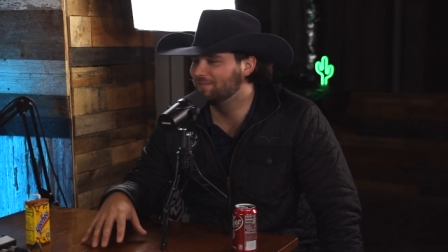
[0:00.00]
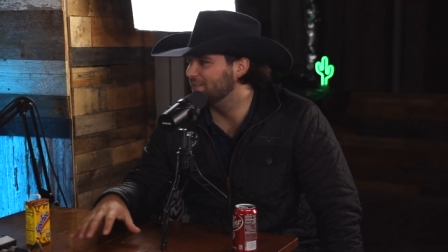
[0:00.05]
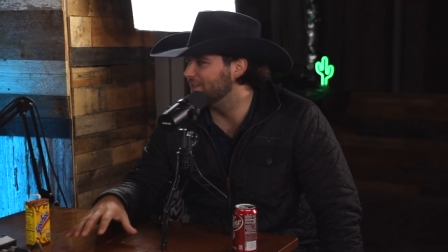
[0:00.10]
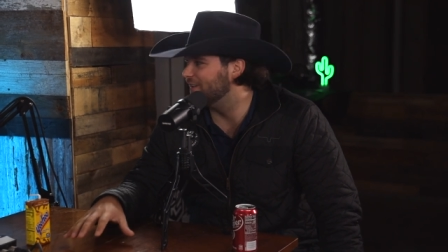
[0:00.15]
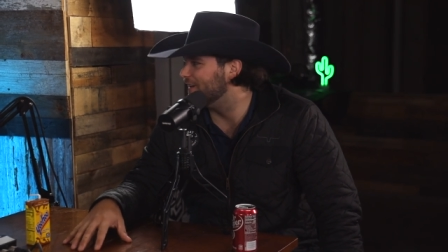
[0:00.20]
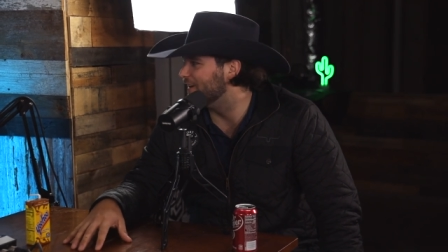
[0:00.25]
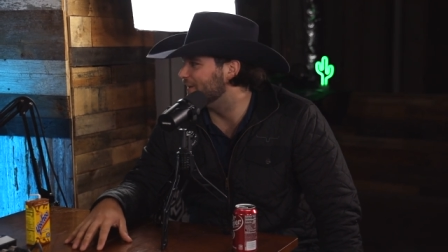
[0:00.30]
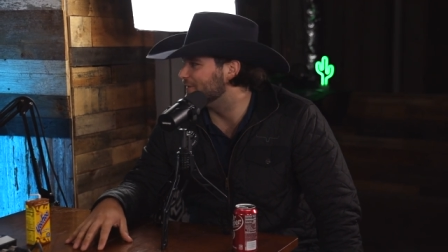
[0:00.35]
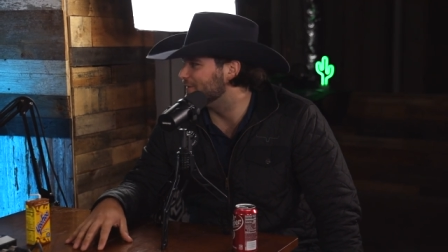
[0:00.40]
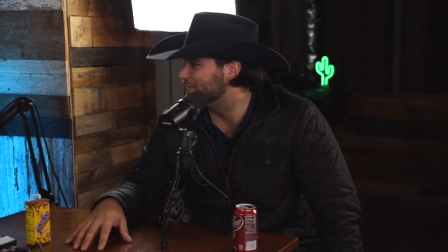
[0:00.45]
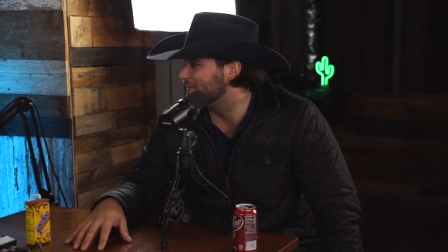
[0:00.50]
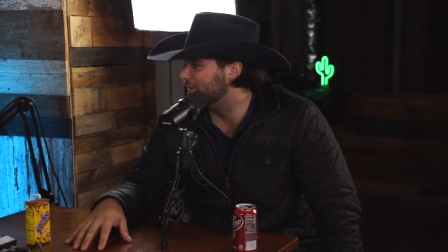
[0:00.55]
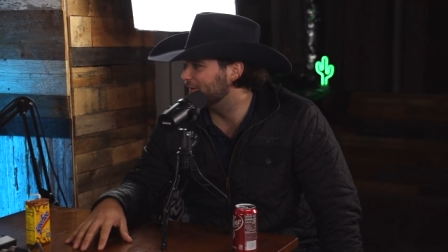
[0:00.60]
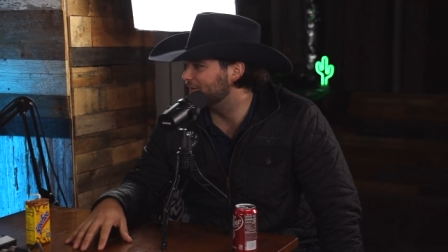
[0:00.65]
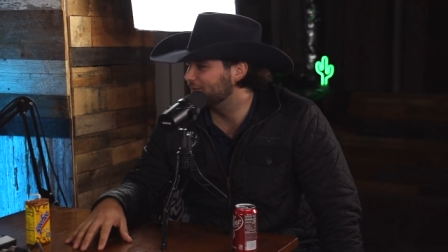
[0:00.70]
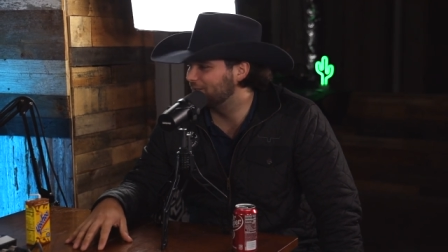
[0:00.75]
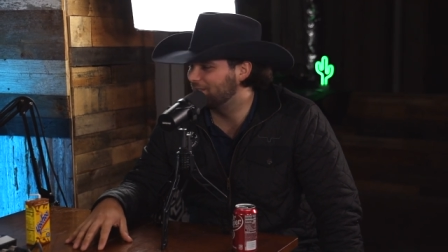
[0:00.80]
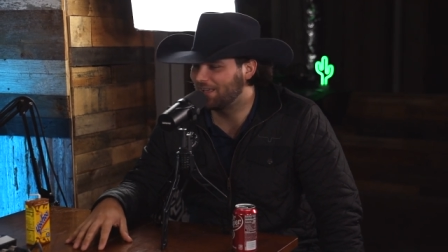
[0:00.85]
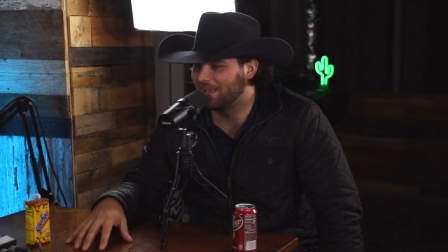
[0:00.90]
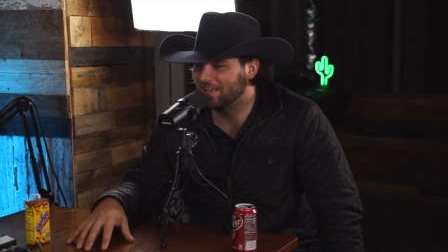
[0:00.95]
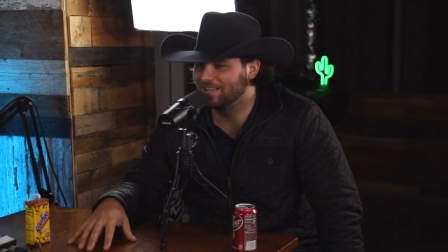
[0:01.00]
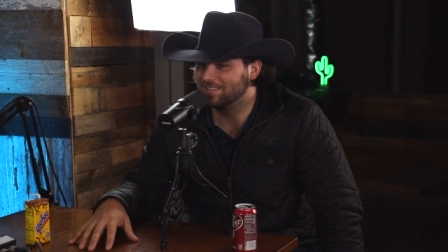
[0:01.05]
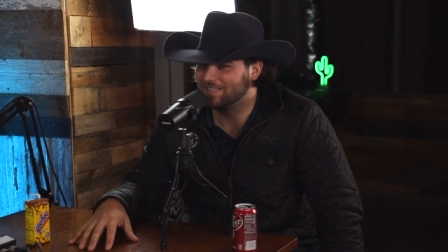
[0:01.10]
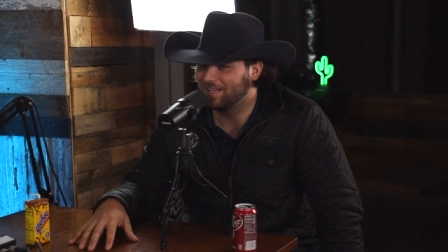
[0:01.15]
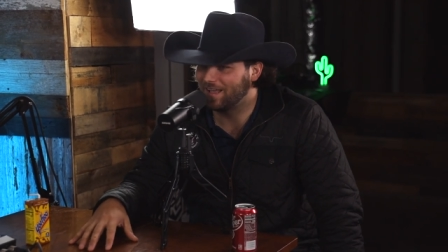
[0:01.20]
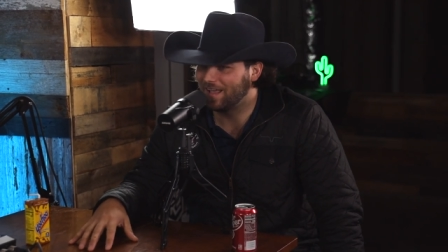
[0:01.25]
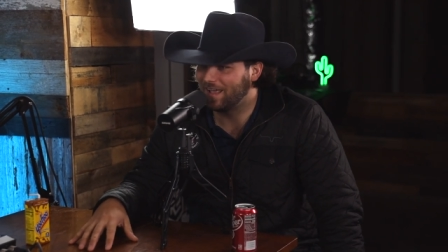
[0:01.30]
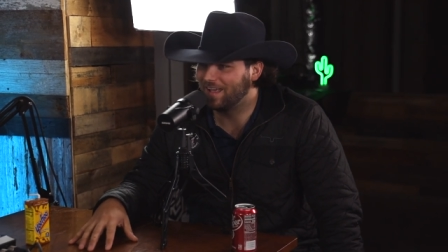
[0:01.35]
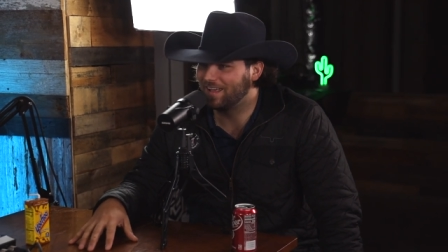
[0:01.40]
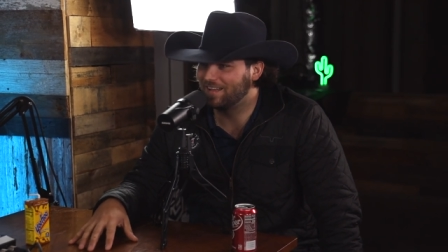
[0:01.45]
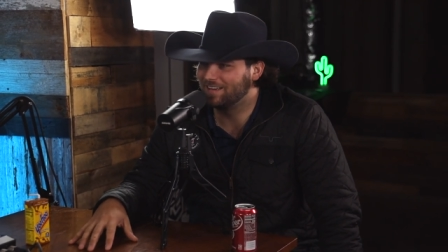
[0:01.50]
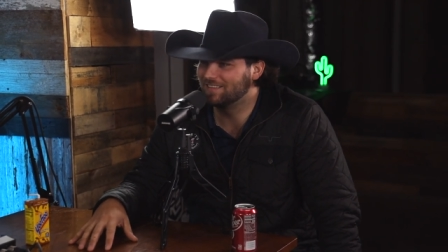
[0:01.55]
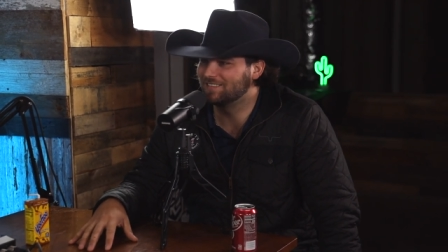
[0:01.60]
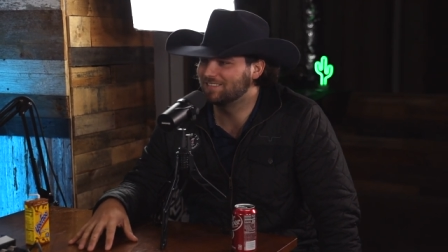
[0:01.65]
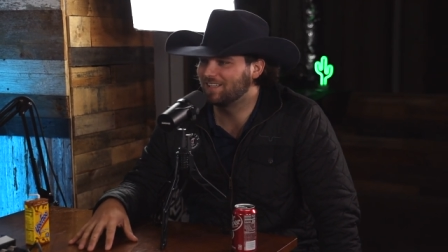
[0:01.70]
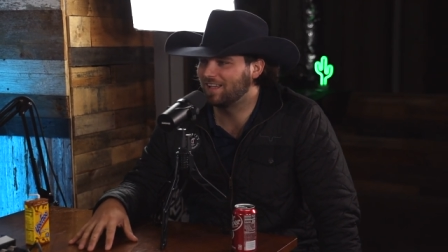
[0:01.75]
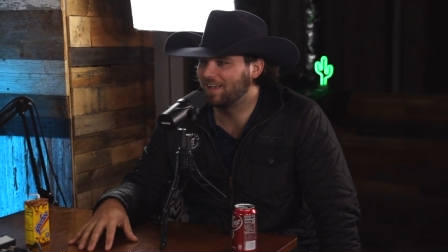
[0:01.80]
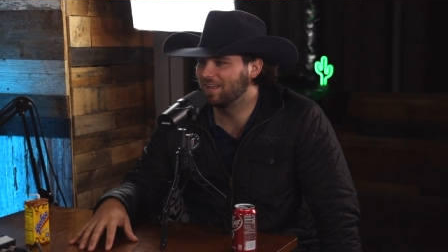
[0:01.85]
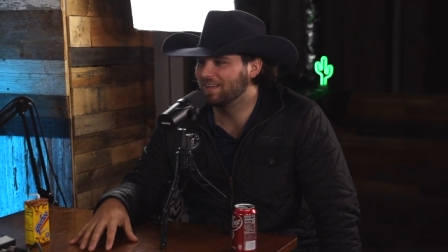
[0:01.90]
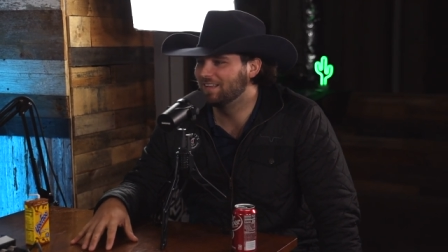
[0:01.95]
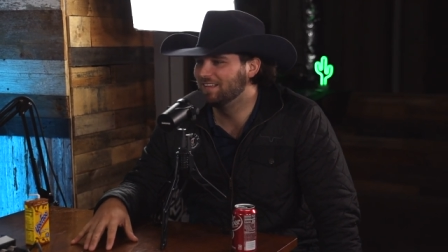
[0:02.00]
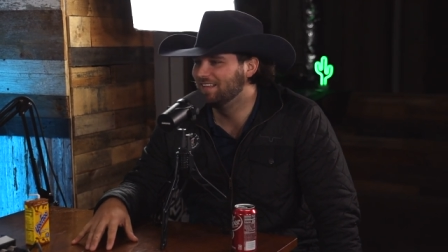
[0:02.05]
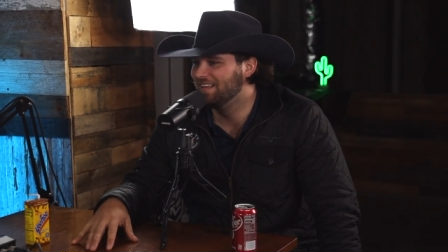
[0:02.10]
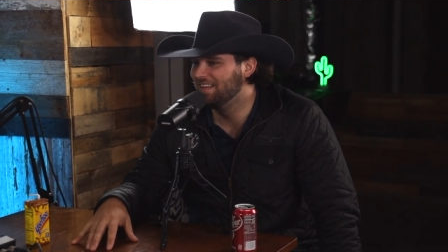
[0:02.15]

you know, stuff, oh, yeah. Casey yeah. hat. And it's like,